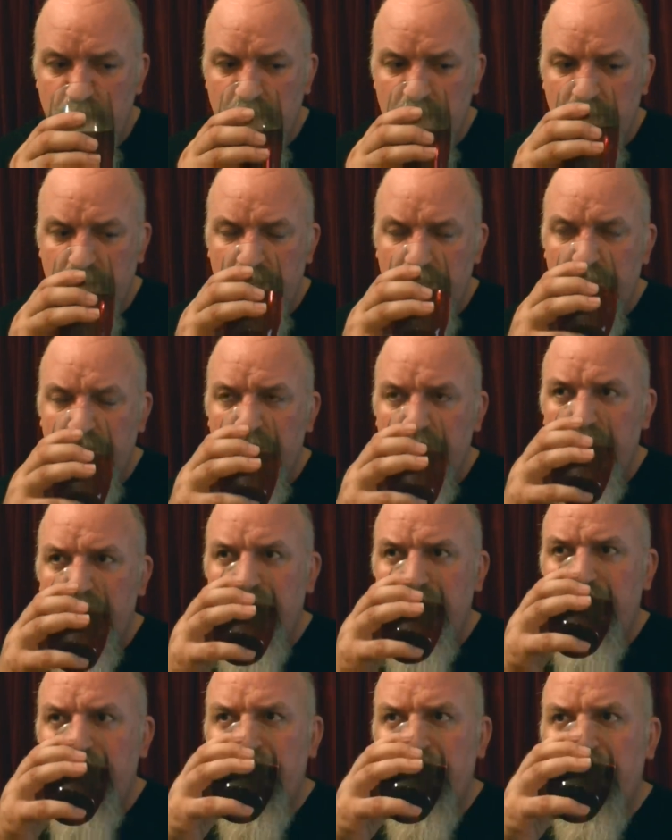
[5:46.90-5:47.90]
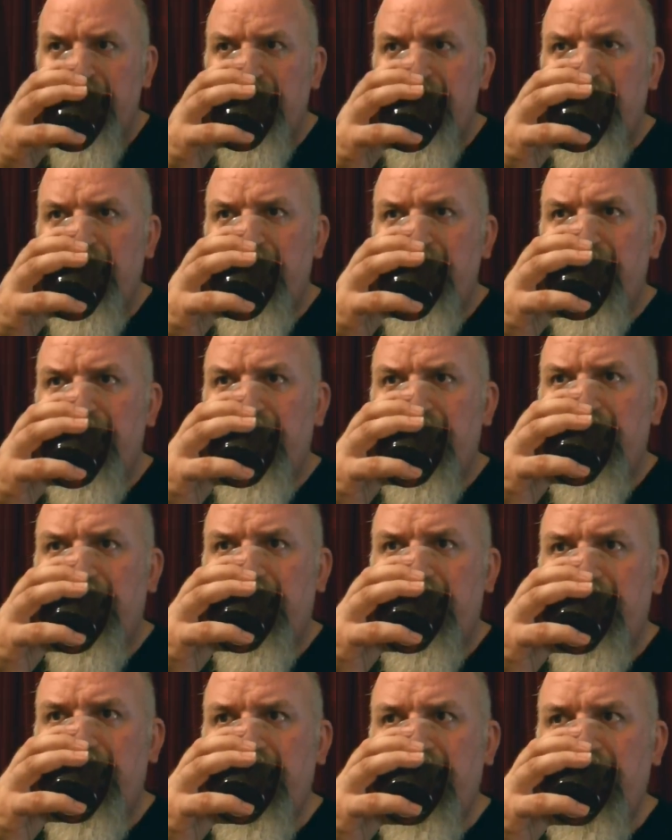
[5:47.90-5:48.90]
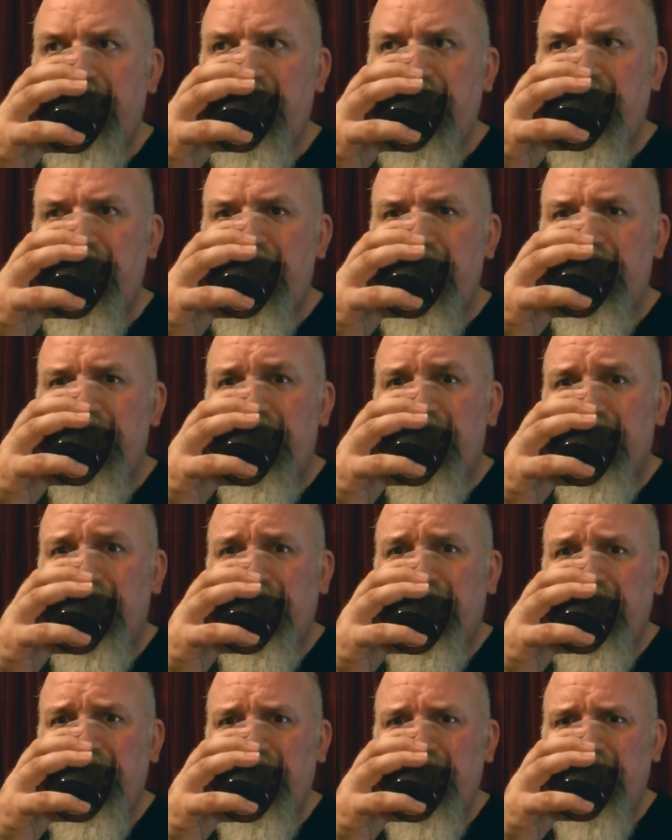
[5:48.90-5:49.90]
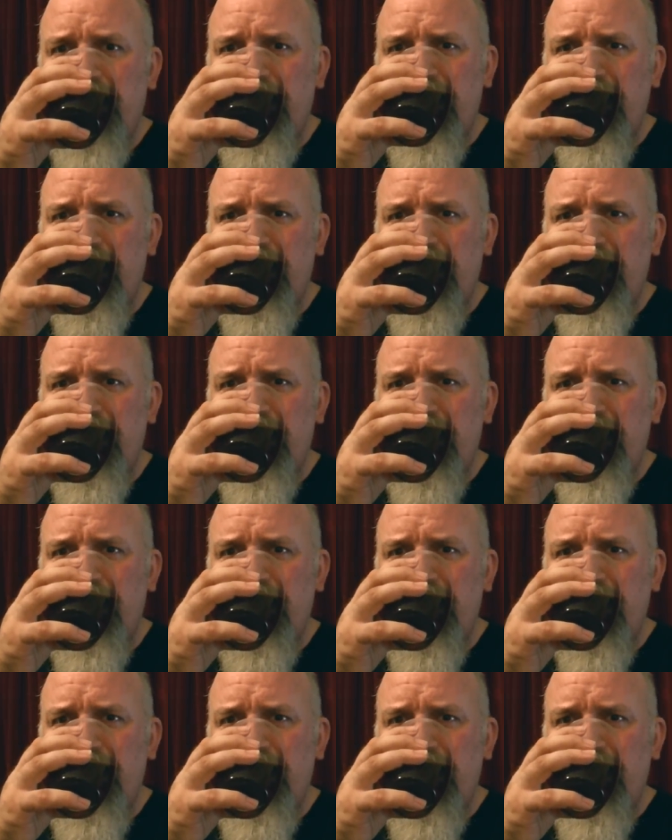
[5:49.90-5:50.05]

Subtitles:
Nobody speaks.